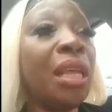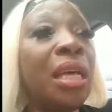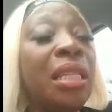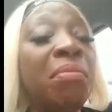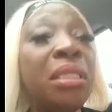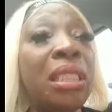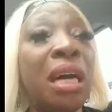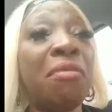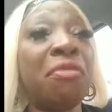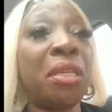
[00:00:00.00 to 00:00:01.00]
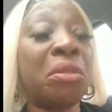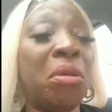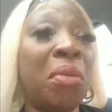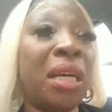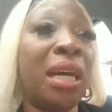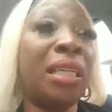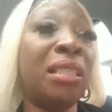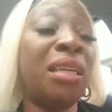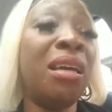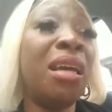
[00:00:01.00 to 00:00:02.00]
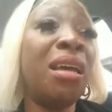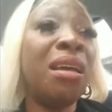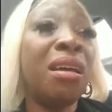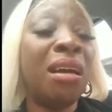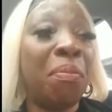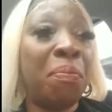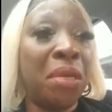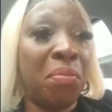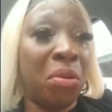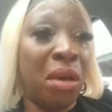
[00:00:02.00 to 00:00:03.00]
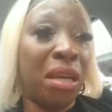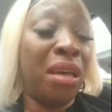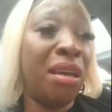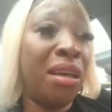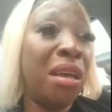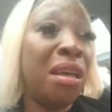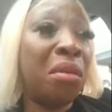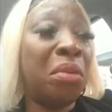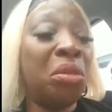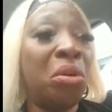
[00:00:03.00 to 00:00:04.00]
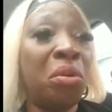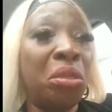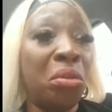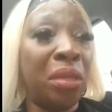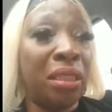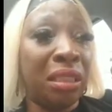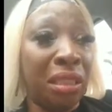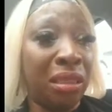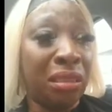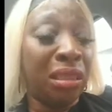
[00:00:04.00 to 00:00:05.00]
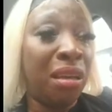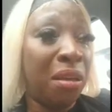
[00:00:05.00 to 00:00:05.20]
And then I start fret now because people where me know we do me things.